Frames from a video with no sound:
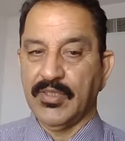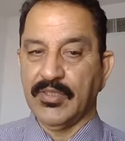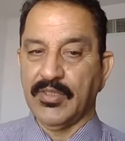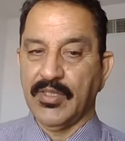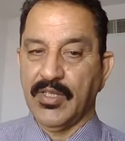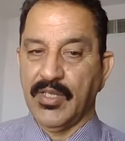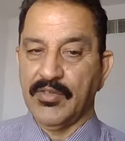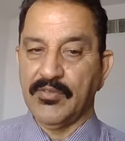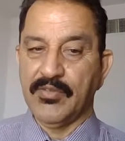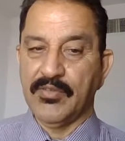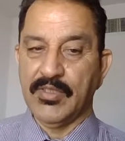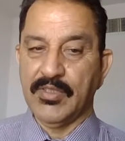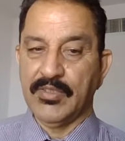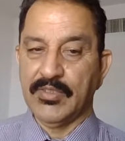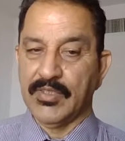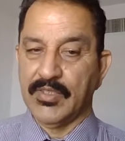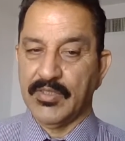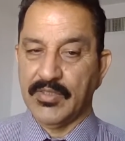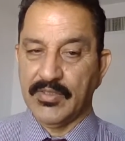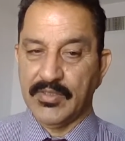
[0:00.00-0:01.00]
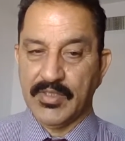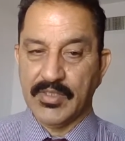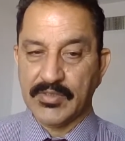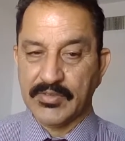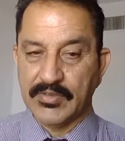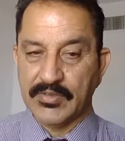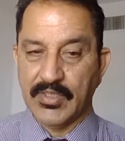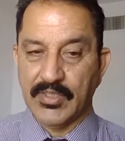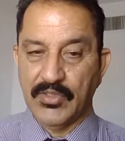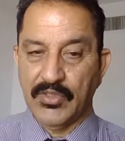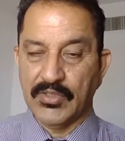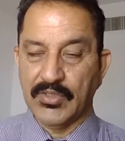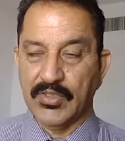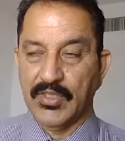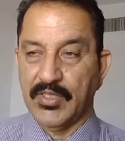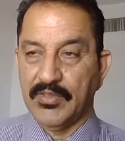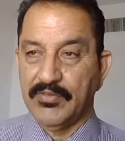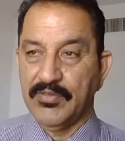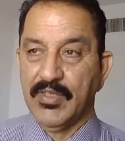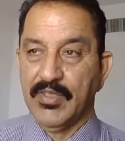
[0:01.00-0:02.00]
life and not the long
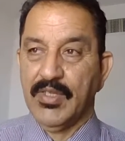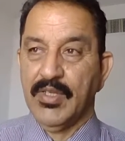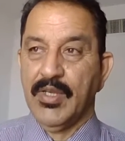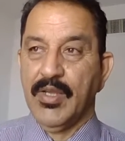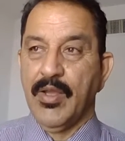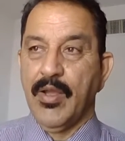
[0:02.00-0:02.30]
life,